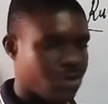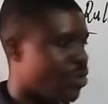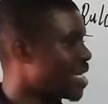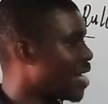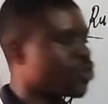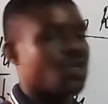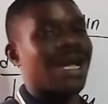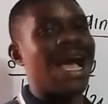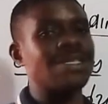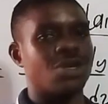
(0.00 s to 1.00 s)
Just as, so you
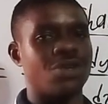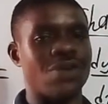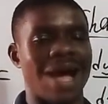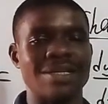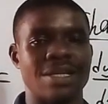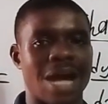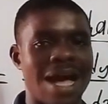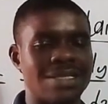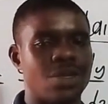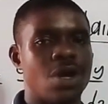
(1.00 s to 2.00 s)
can
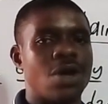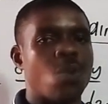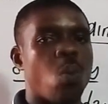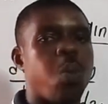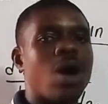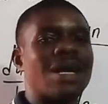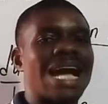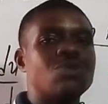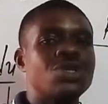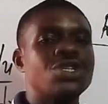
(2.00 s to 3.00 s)
ask, what
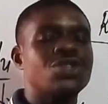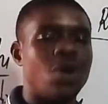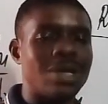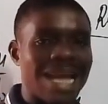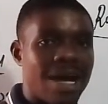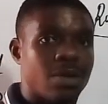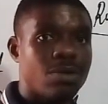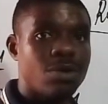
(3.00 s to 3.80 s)
can't we use another